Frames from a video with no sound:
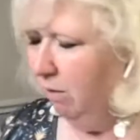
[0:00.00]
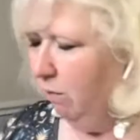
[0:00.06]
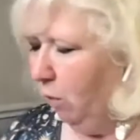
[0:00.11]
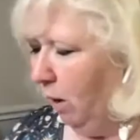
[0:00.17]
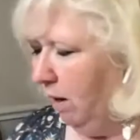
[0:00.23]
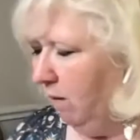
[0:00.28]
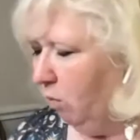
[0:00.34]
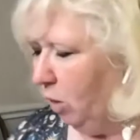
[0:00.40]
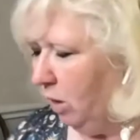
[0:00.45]

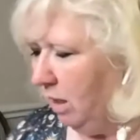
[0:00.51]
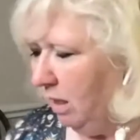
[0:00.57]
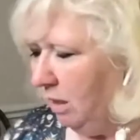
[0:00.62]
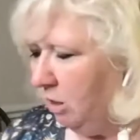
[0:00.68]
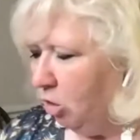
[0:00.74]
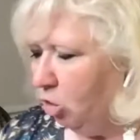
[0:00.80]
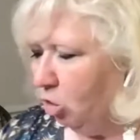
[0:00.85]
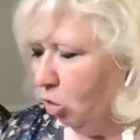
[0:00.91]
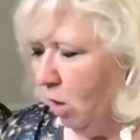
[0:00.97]
for everything
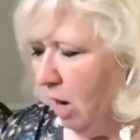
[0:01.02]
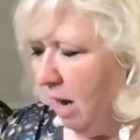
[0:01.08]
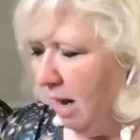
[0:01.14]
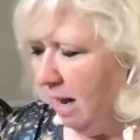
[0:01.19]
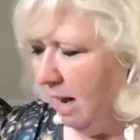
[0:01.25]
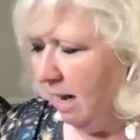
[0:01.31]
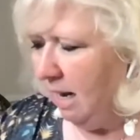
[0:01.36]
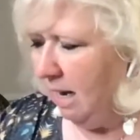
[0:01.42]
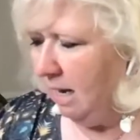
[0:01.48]
to
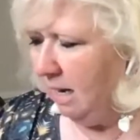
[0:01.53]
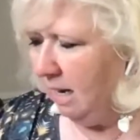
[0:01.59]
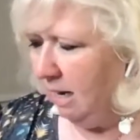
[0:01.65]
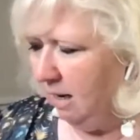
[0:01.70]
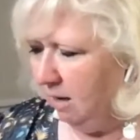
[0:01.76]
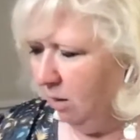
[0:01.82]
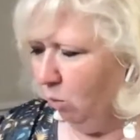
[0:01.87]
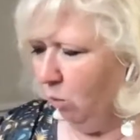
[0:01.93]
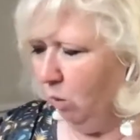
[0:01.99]
dry
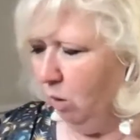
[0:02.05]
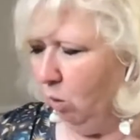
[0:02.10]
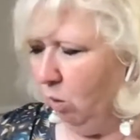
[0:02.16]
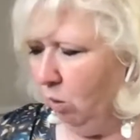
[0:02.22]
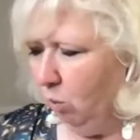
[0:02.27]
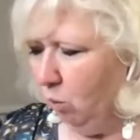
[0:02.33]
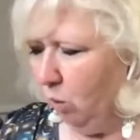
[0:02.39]
real